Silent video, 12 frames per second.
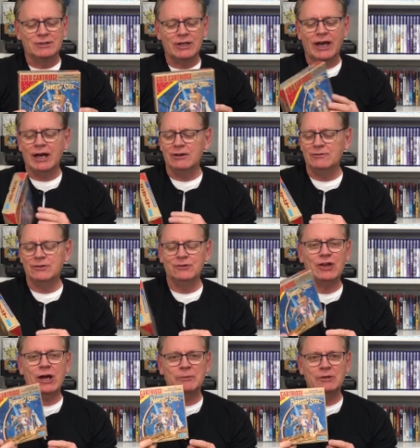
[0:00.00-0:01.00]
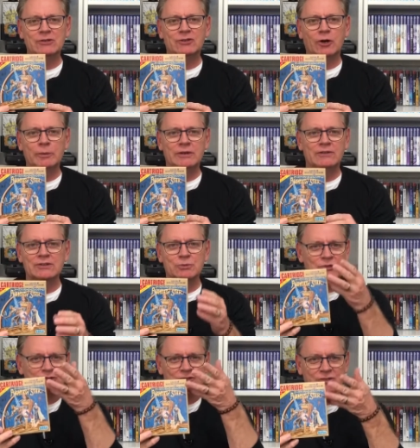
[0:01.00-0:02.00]
to have the Japanese copy of
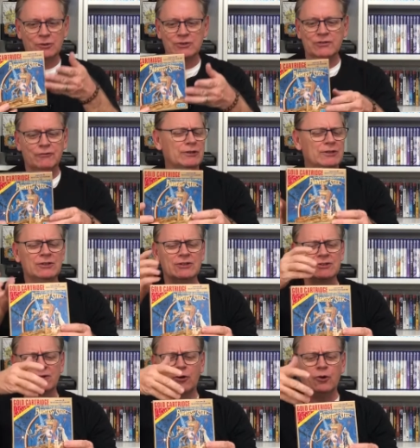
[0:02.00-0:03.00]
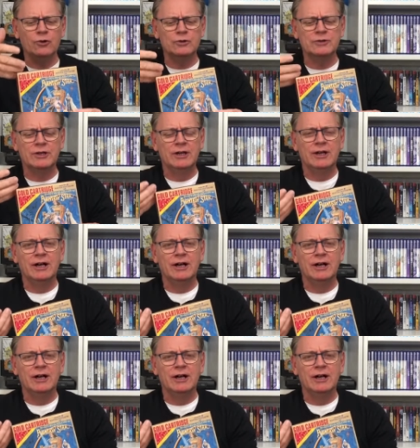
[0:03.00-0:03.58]
this, which is so different in this gold